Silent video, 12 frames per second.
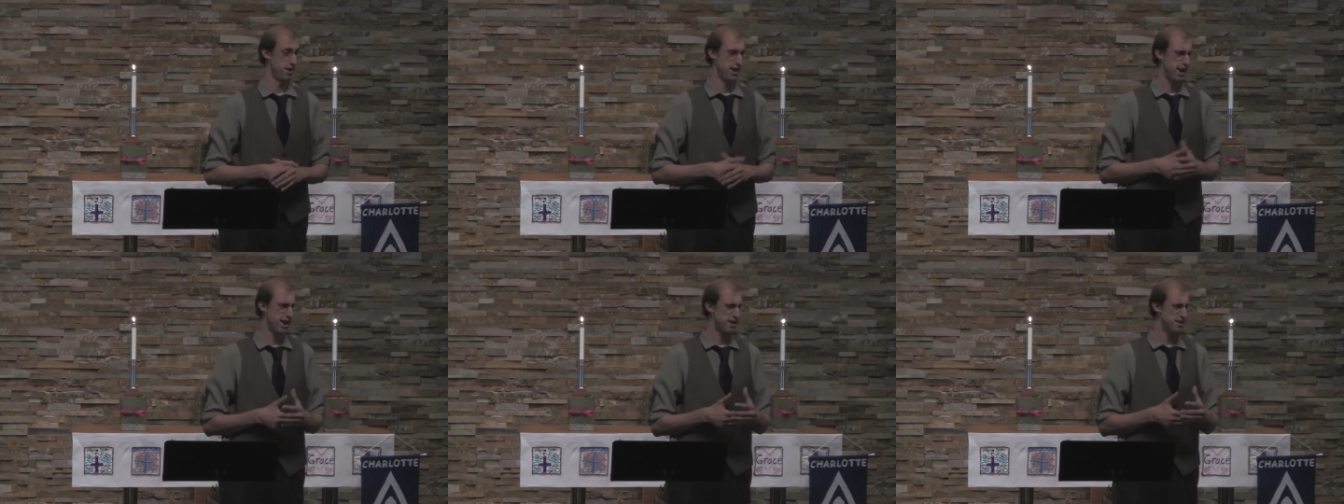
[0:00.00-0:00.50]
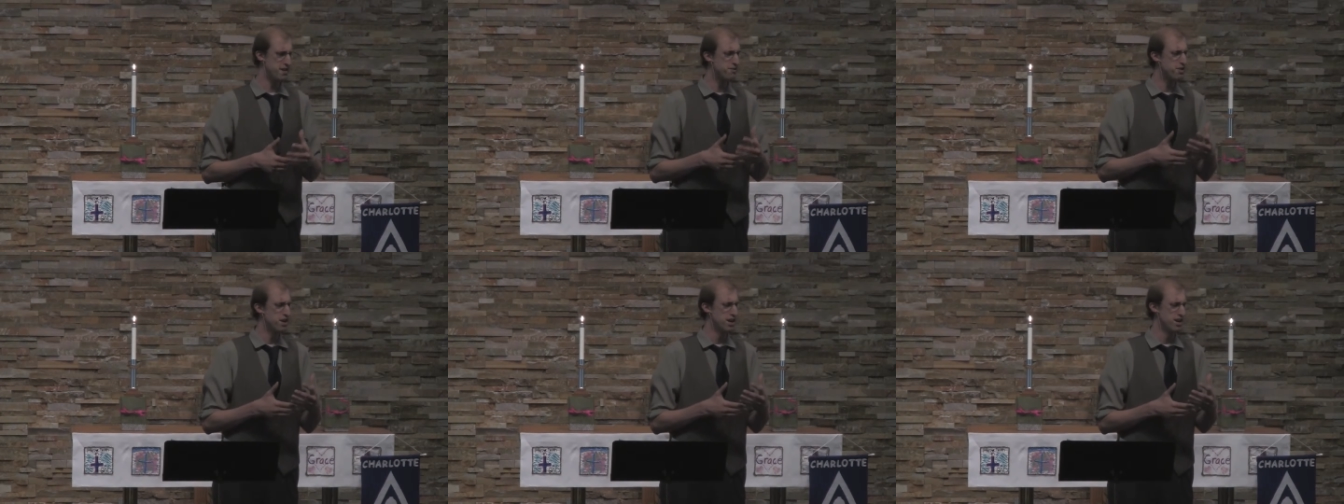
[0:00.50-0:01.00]
And I
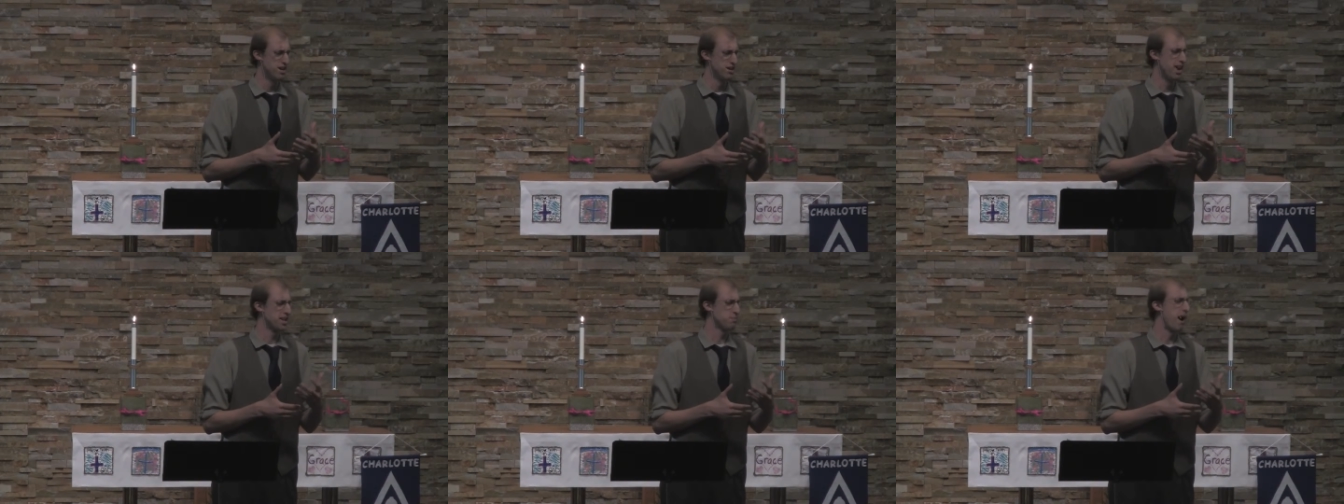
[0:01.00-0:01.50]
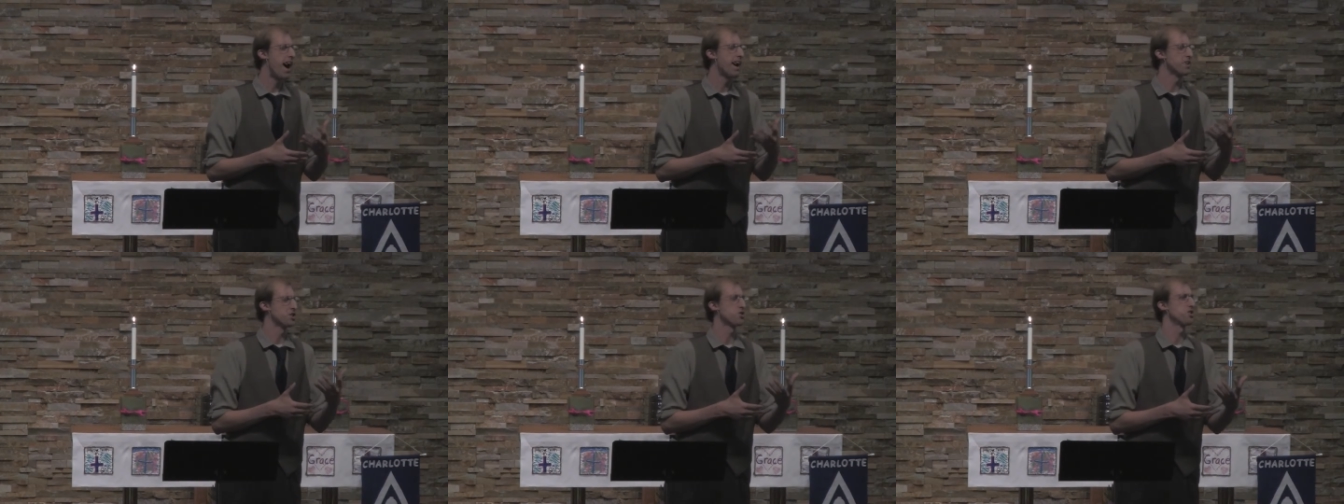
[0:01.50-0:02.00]
never liked
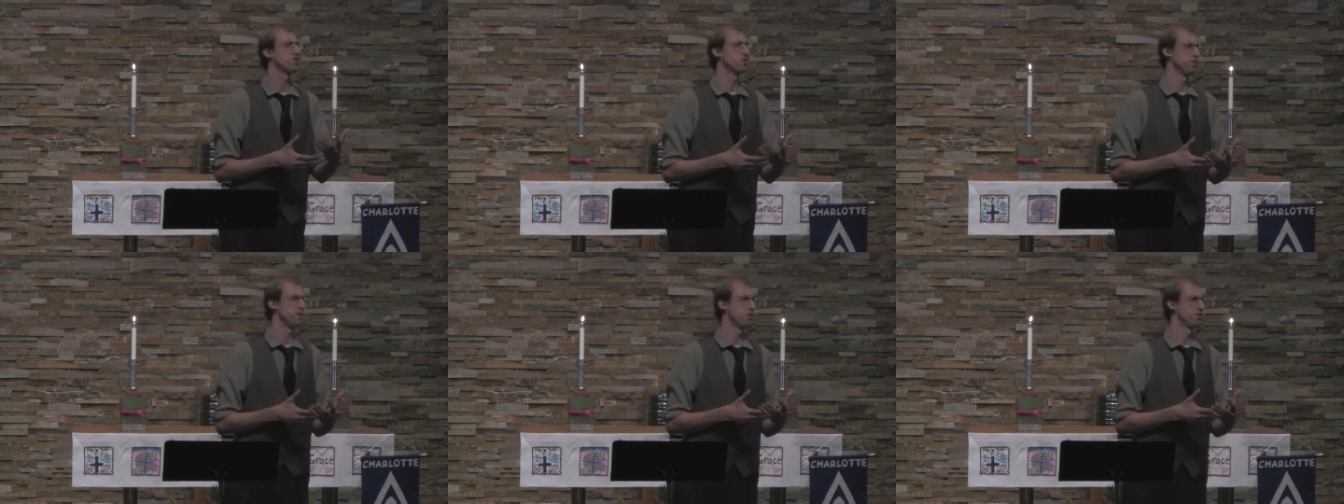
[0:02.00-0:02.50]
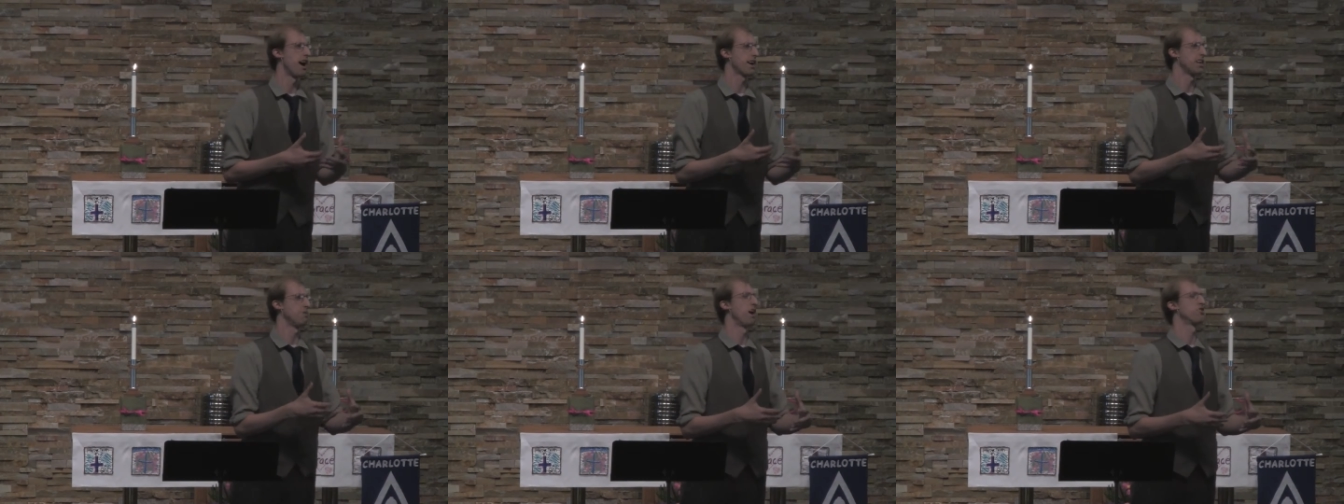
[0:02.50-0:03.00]
pious Christian people
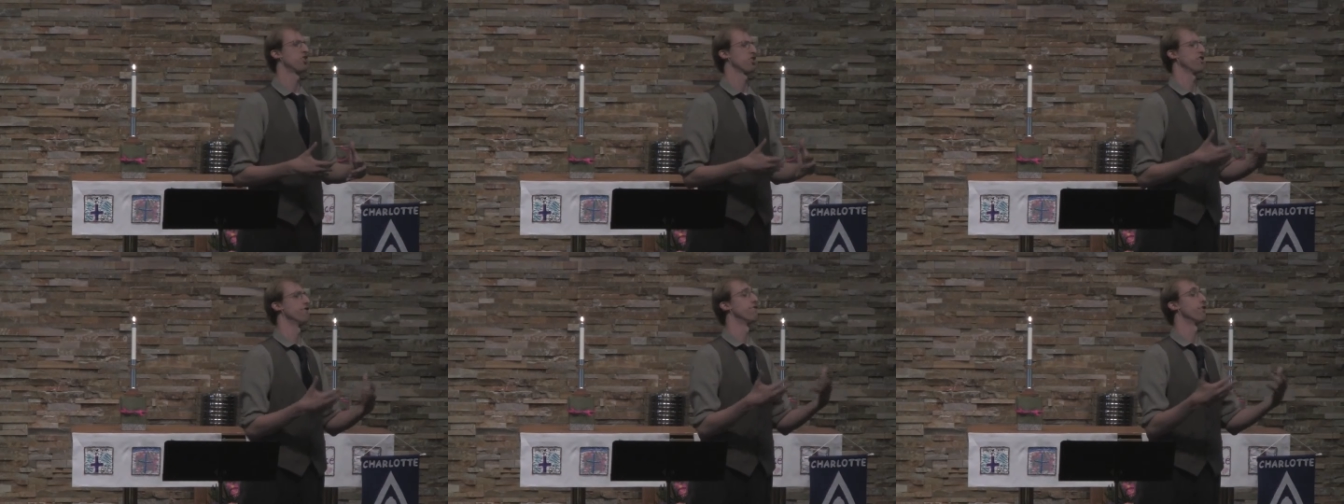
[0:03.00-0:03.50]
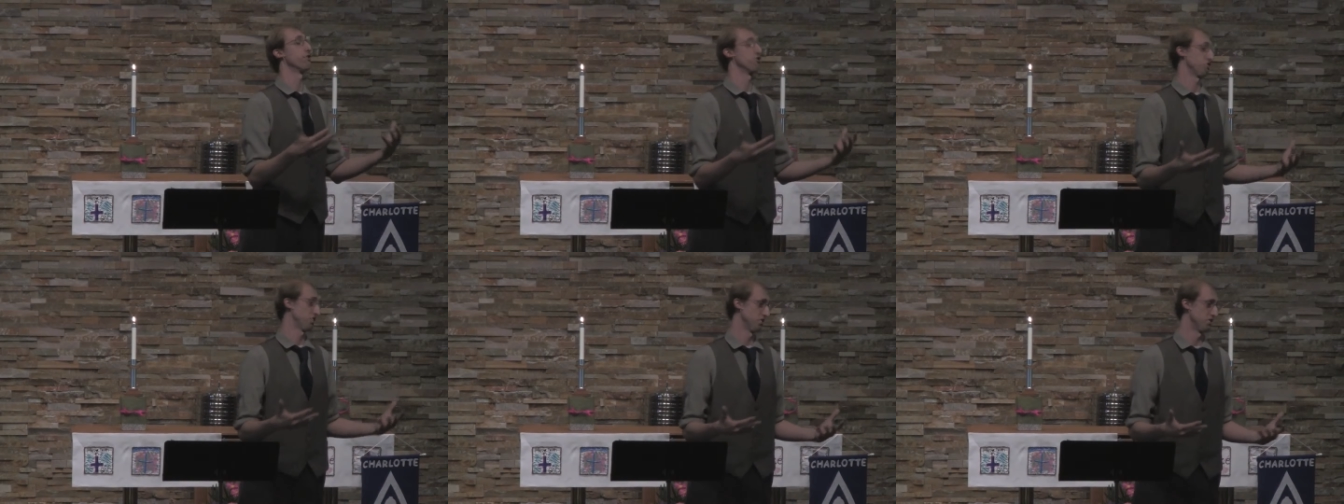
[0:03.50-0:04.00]
talking about their
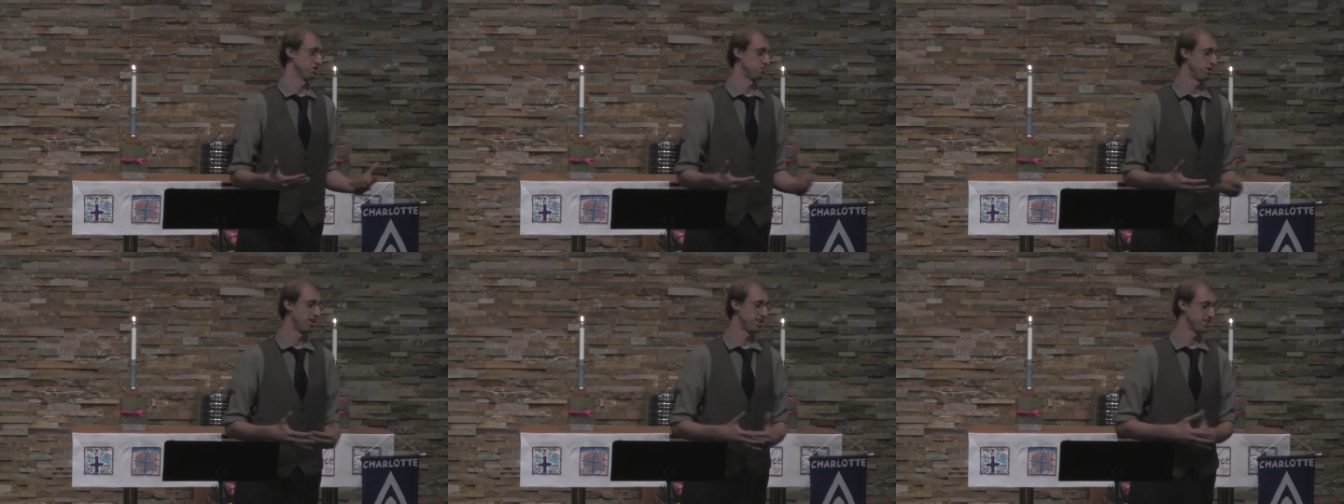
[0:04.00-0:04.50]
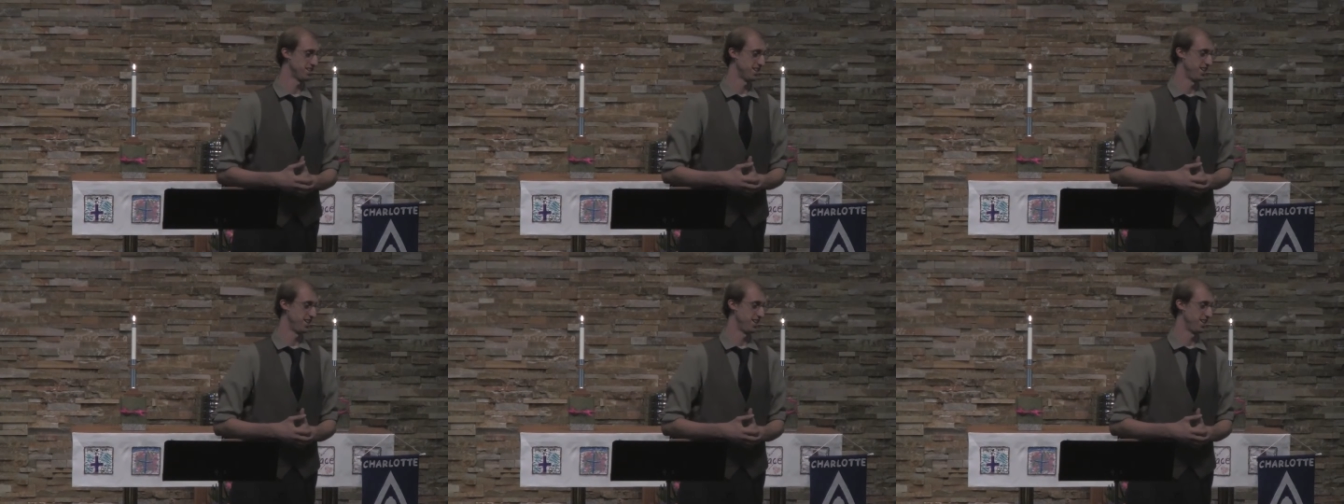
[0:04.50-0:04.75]
conversions, but